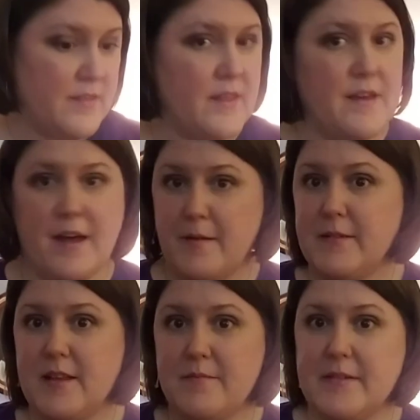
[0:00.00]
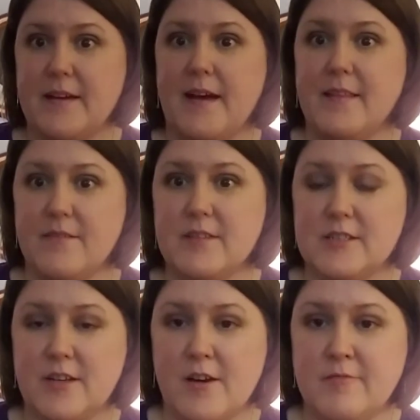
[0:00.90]
the Hobby Lobby I Love
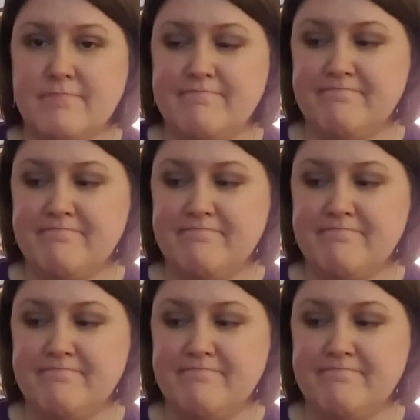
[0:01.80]
This yarn.